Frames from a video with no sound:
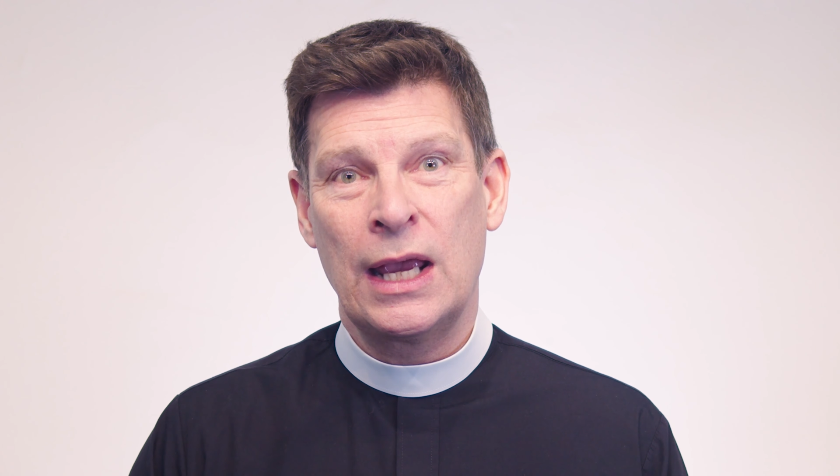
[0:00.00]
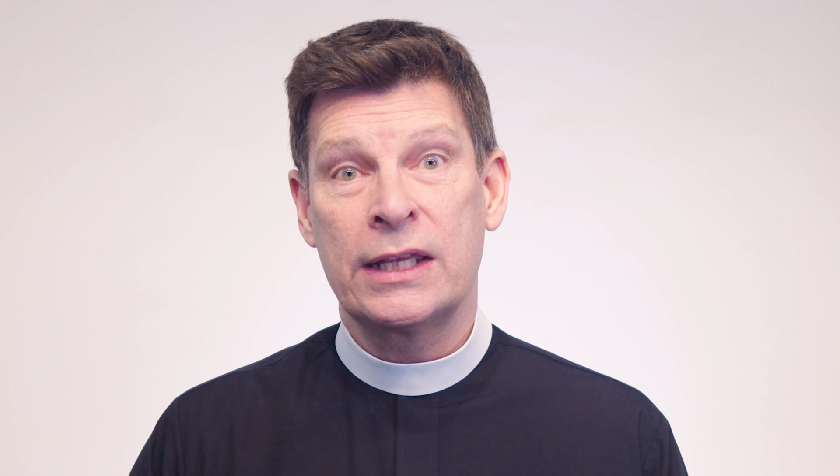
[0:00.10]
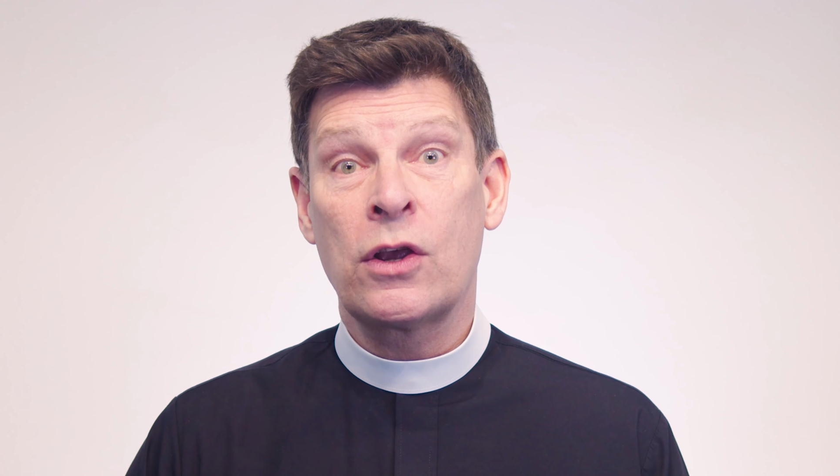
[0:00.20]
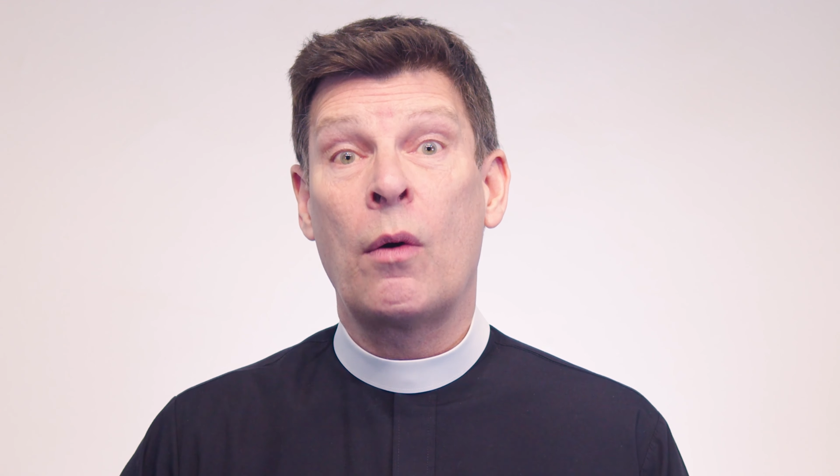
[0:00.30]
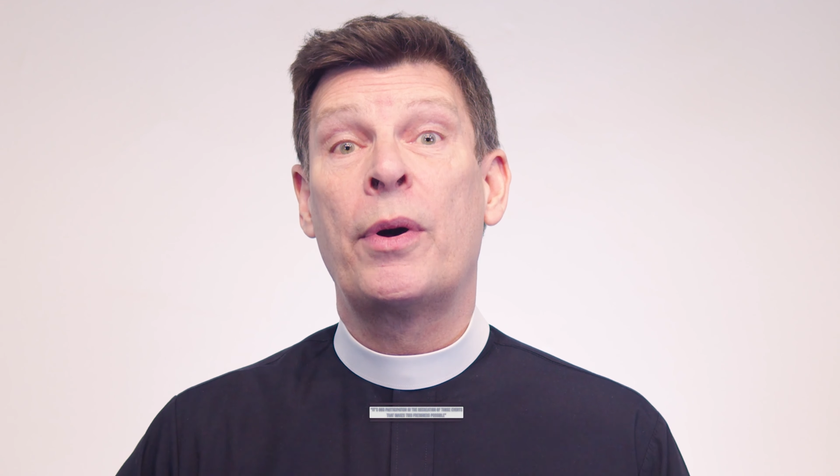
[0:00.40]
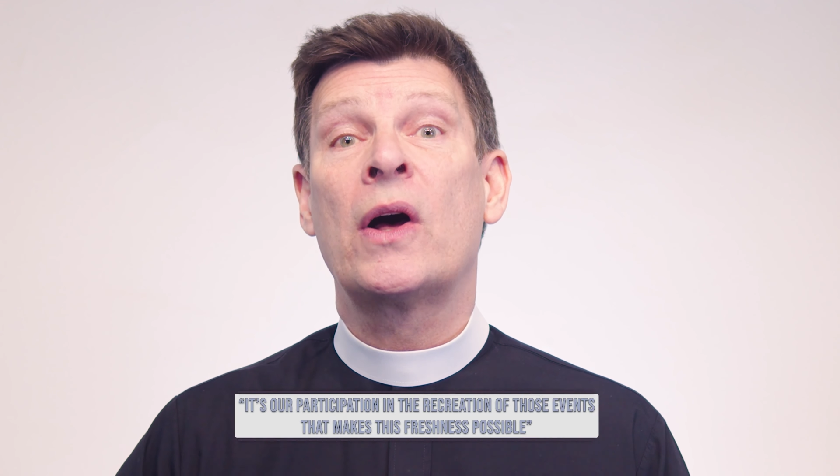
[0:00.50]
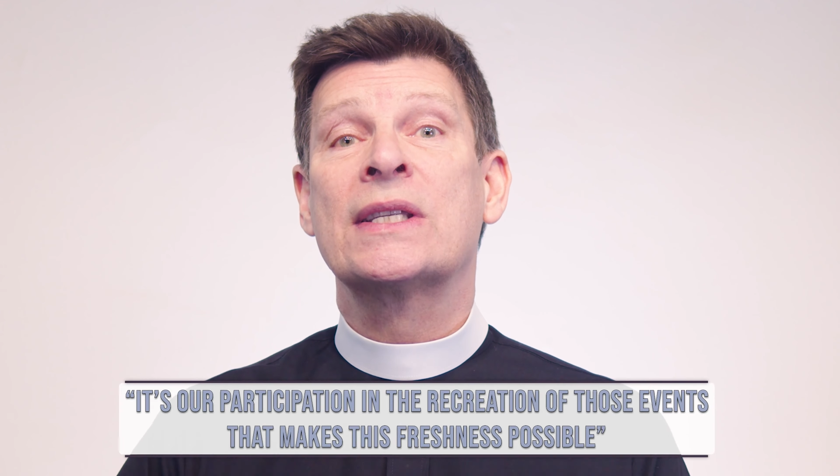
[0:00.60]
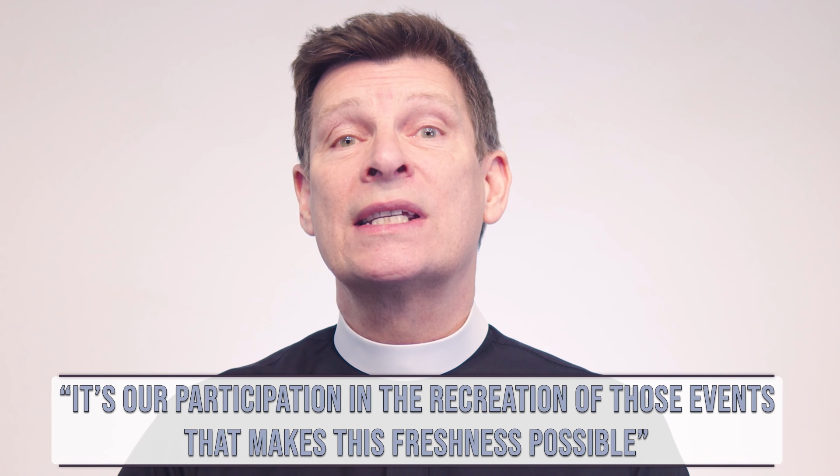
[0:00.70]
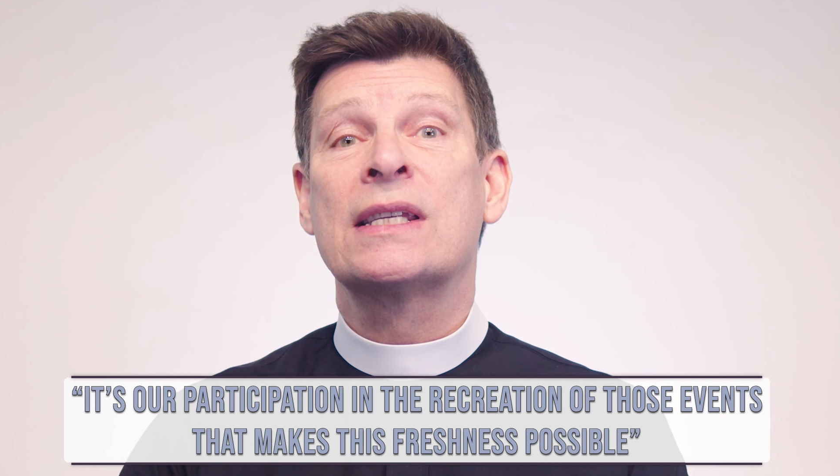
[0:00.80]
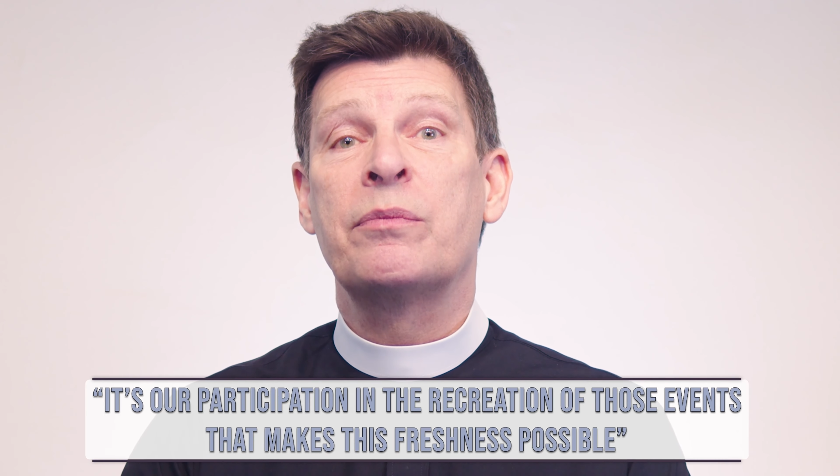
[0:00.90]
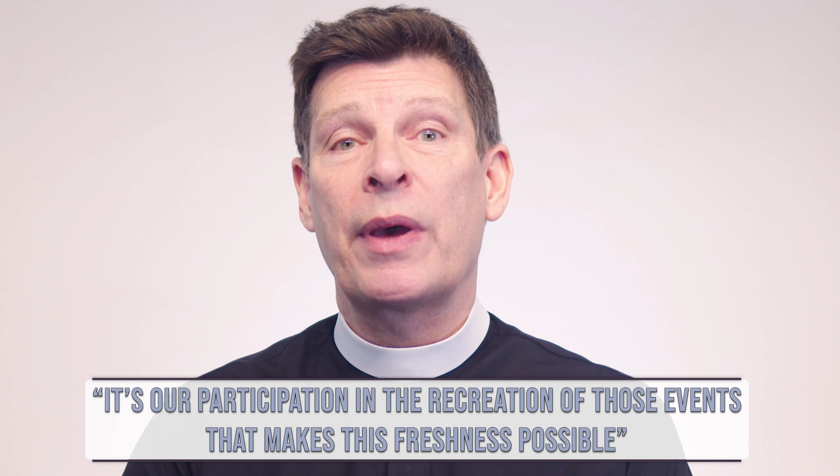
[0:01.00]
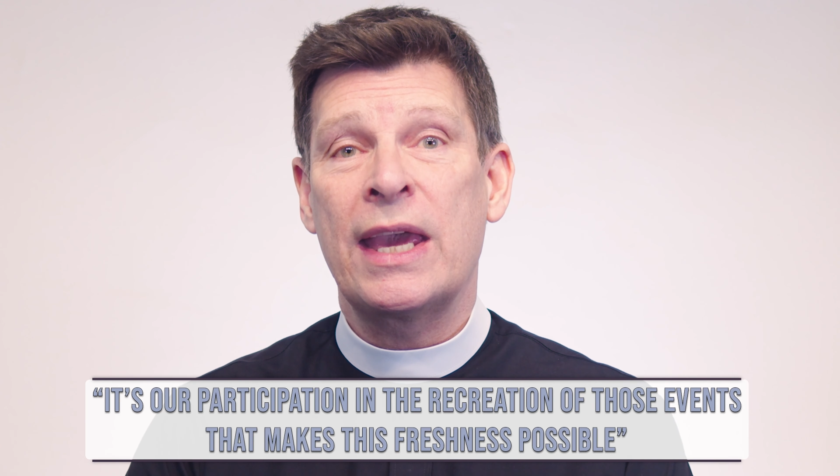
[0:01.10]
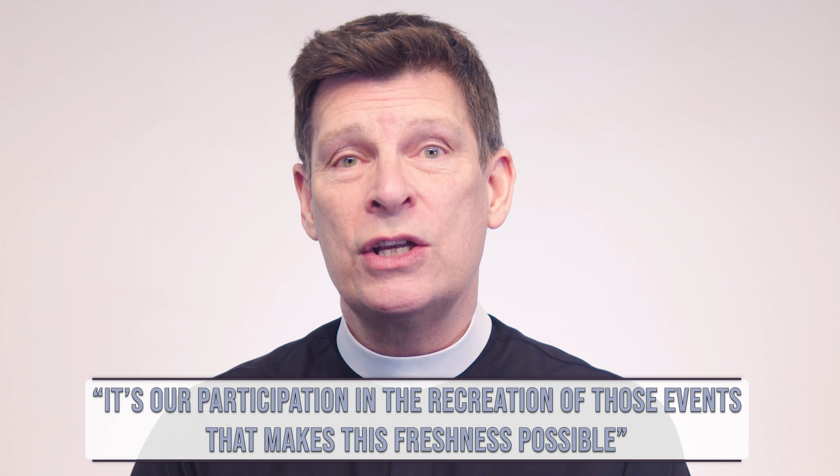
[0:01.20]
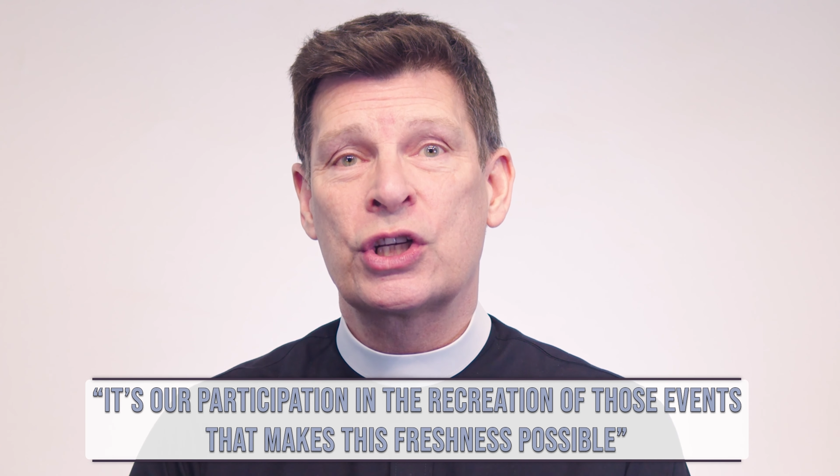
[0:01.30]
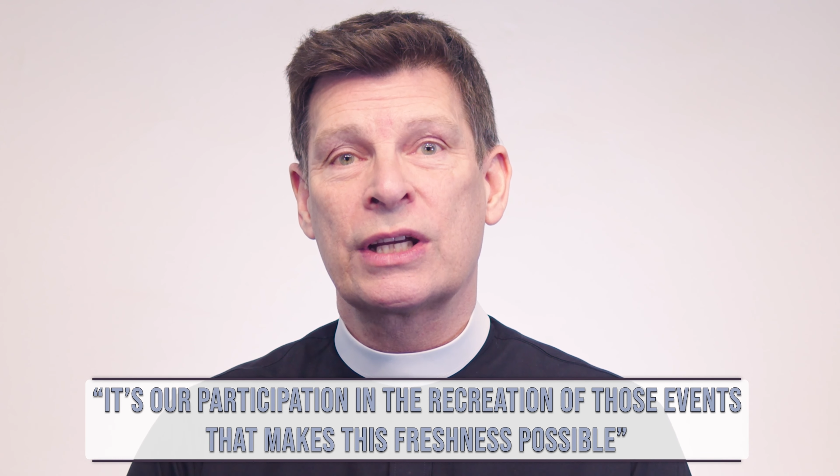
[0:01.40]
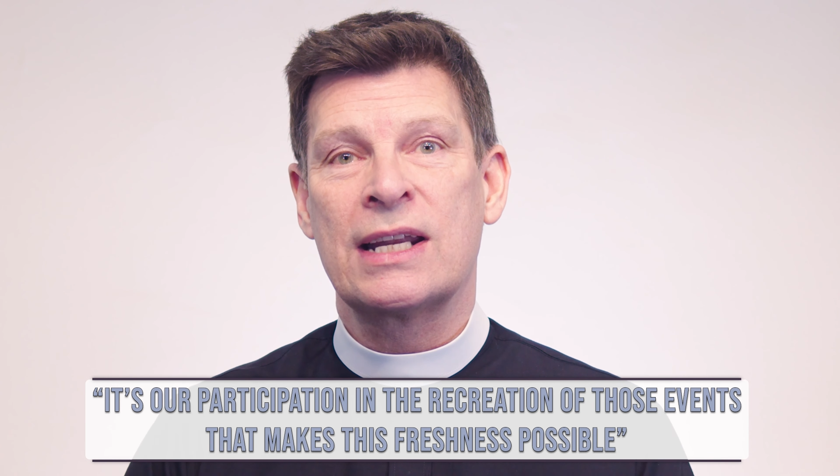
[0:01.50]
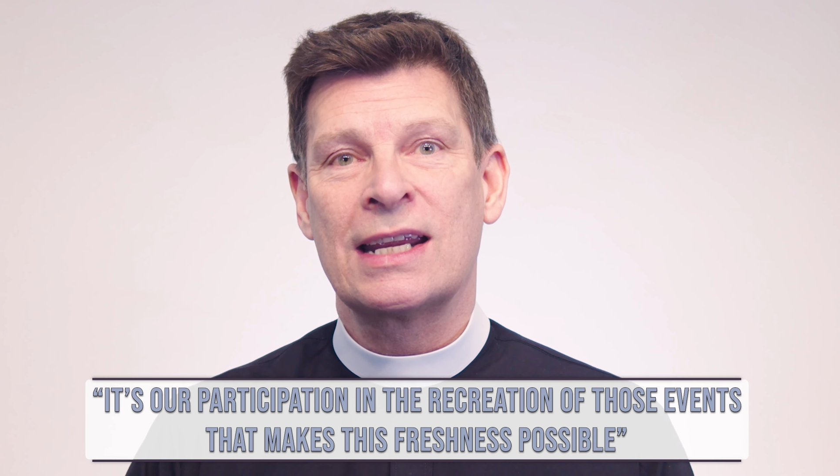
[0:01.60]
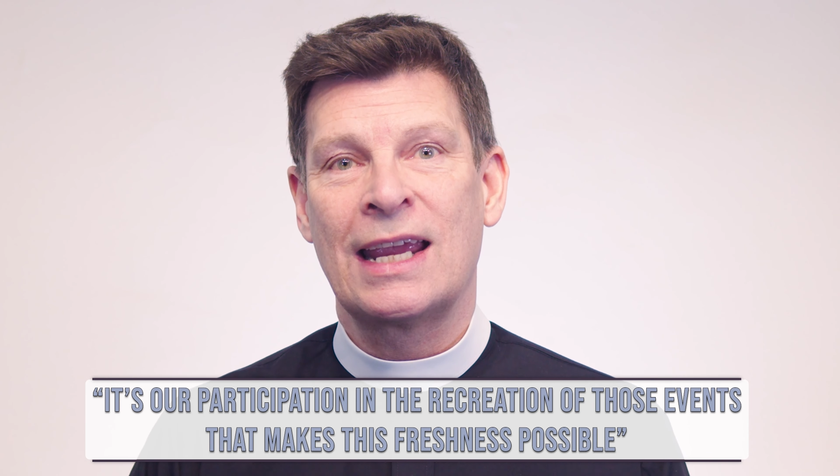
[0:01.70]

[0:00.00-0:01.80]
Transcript: It's our participation